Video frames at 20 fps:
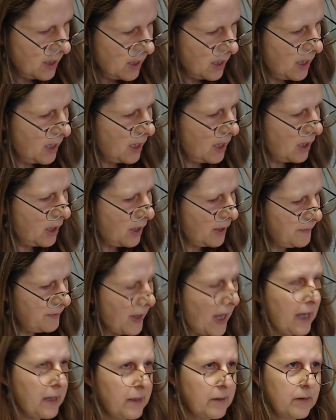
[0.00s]
Uh,
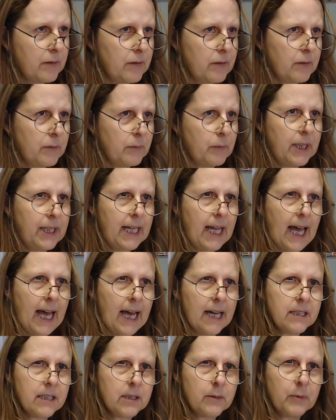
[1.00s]
that when he
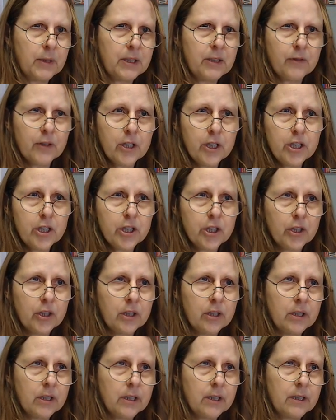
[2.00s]
asked when Virgil,
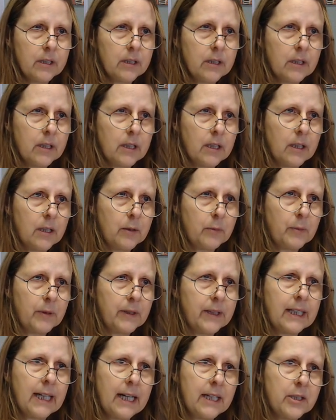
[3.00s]
uh, when
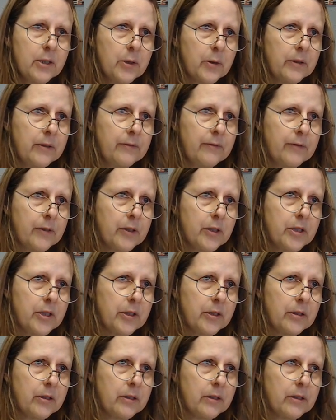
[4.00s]
the guy told Virgil,